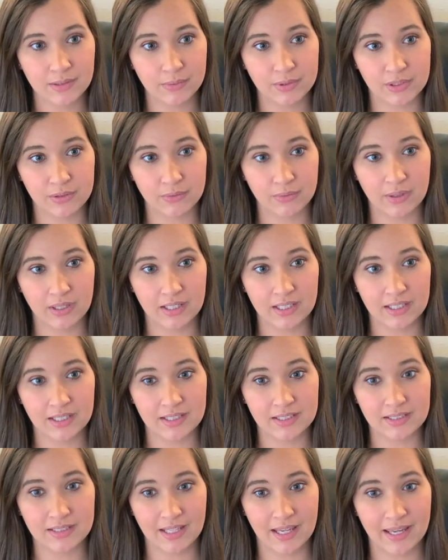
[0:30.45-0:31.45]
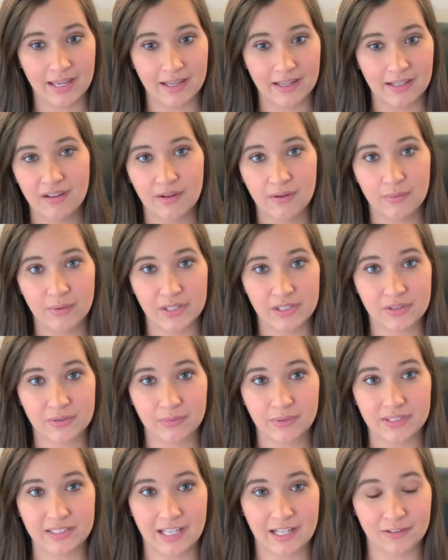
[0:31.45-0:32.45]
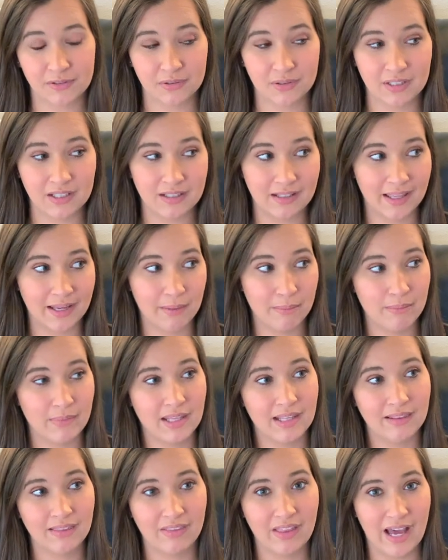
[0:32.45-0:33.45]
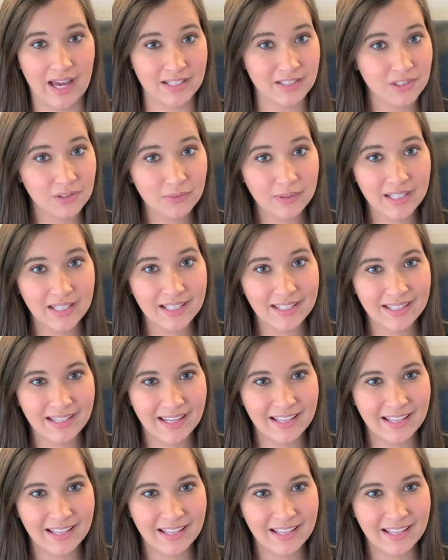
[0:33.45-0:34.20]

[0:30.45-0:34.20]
which was like which was actually like mid last week.